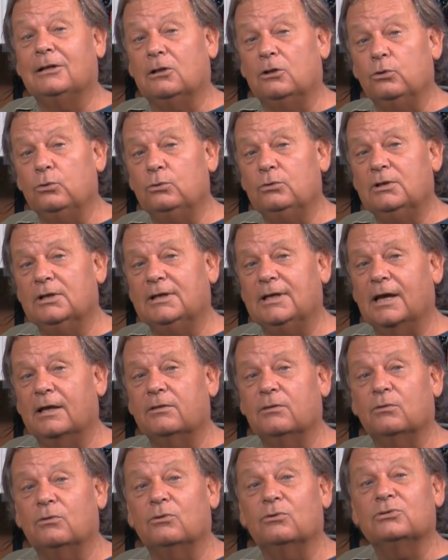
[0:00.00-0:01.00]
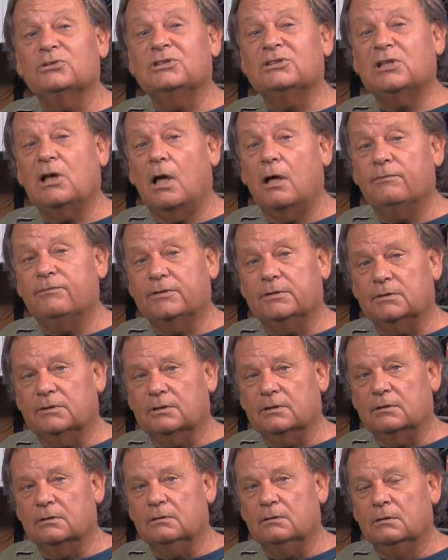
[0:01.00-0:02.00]
glued together, they're
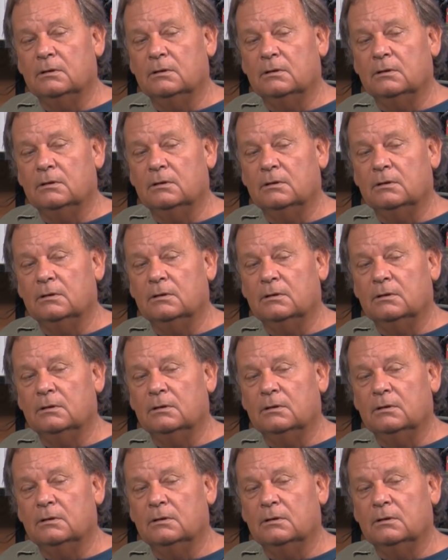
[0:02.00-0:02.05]
solvented.